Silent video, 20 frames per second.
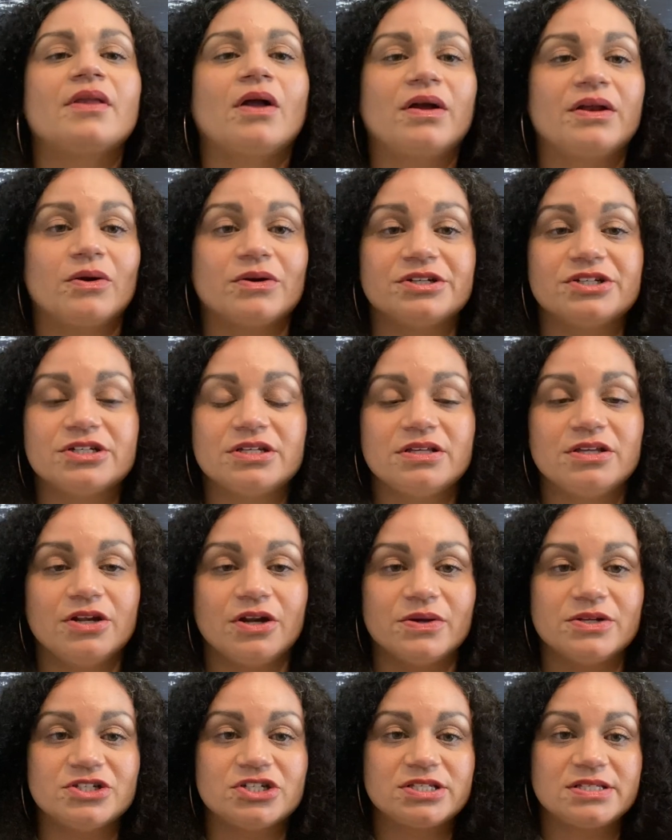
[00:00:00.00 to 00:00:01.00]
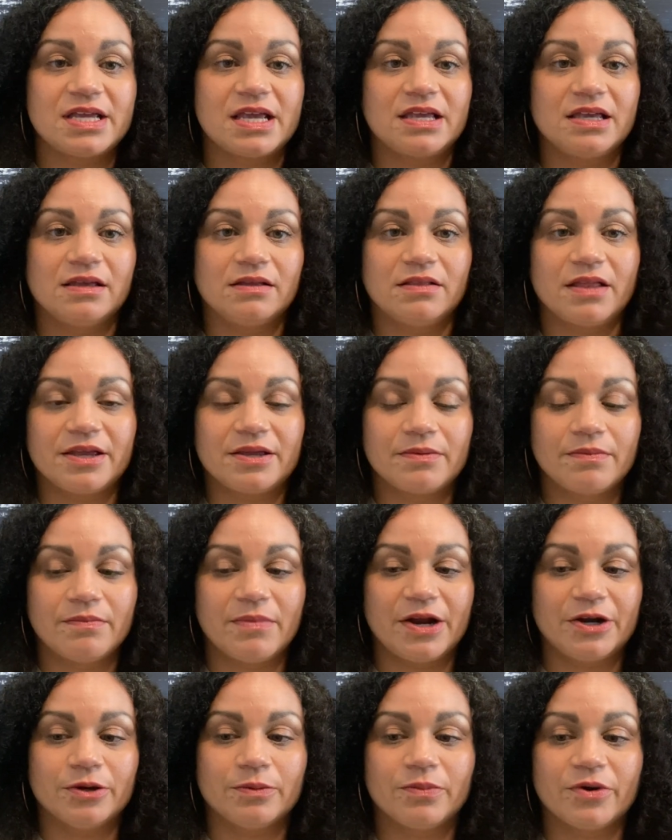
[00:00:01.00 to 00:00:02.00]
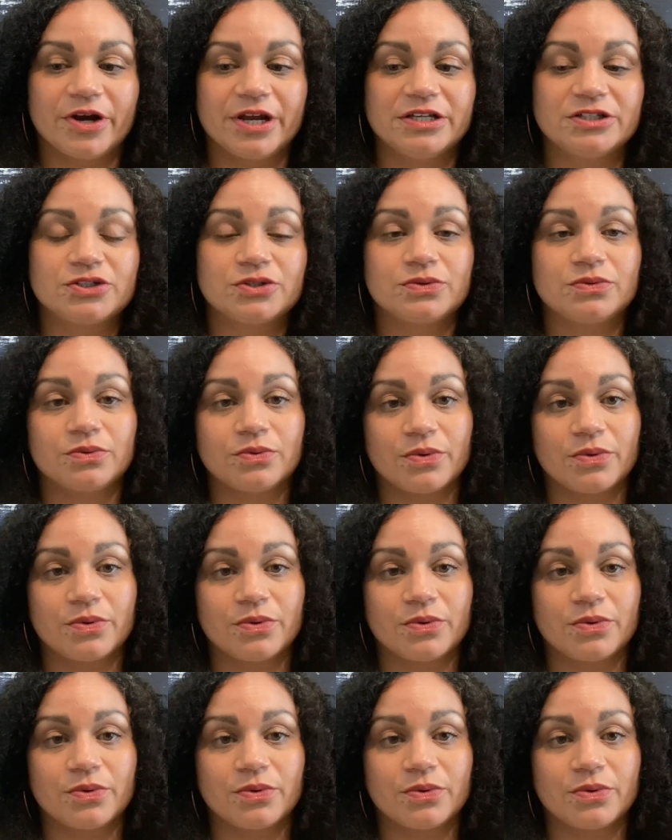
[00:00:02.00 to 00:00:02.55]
or and just taking minor breaks.